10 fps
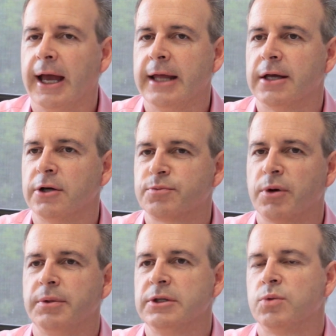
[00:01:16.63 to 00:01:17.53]
and those
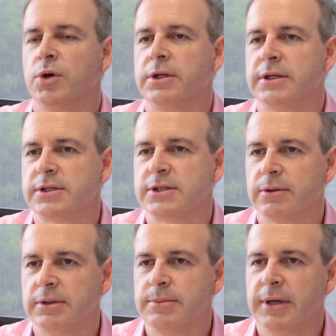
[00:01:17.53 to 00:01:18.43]
properties weren't
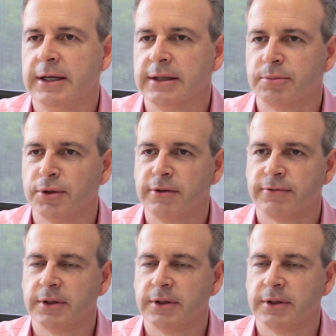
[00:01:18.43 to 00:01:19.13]
necessarily meeting the brief.